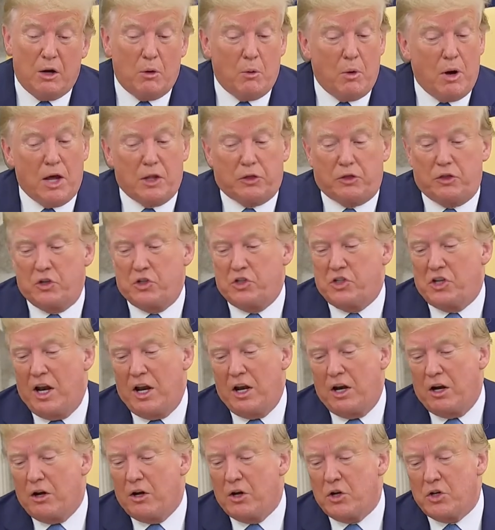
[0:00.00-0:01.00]
you what, the
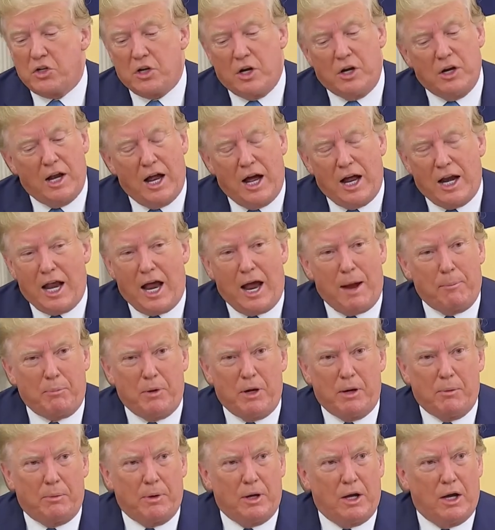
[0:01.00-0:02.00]
senators are not
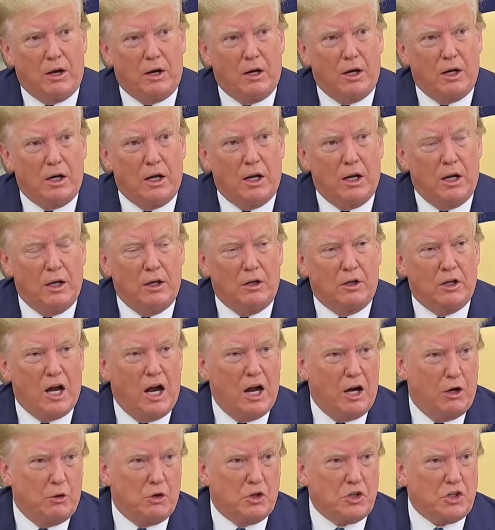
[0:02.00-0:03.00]
happy about it, and
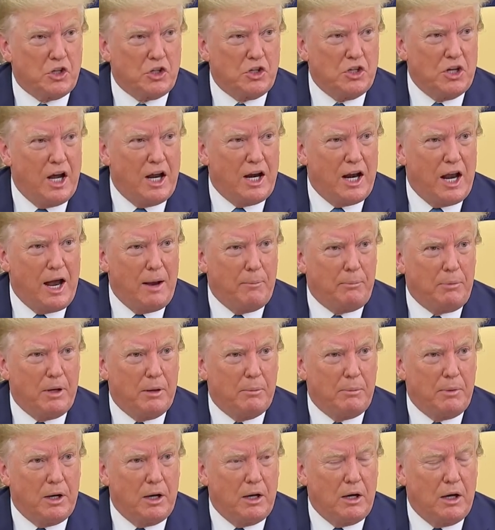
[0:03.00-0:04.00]
Congress is not happy
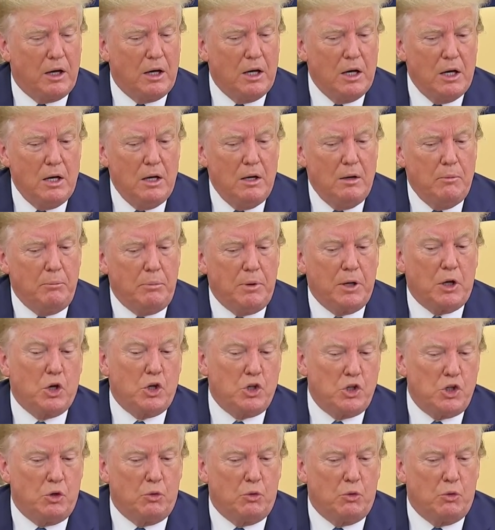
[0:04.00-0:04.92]
about it, because